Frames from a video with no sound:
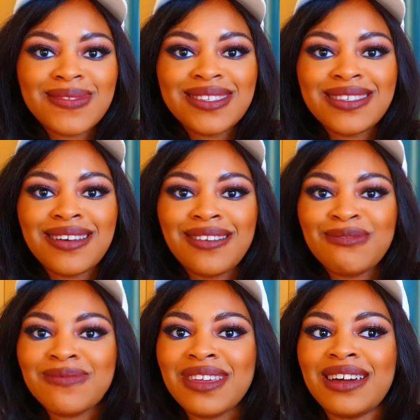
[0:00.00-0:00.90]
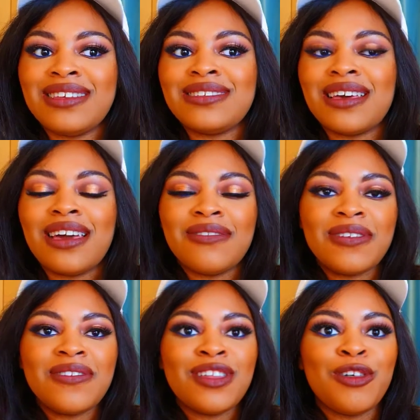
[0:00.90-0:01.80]
so that is
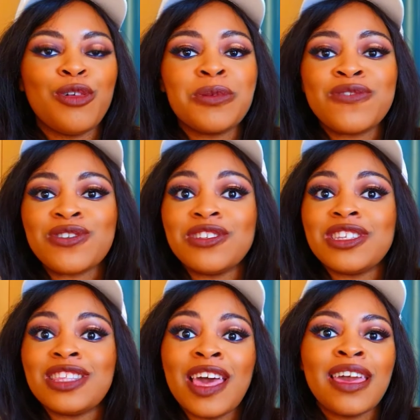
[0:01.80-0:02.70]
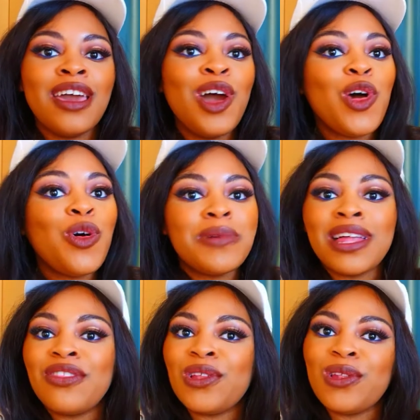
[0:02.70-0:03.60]
everything I hope you've enjoyed today hope you
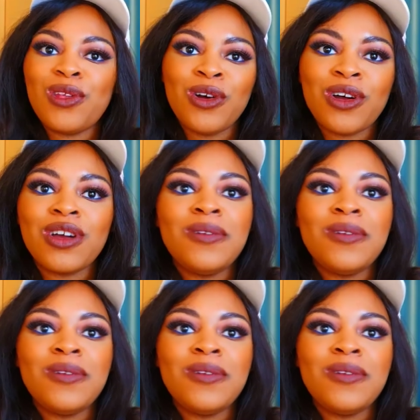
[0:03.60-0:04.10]
like the look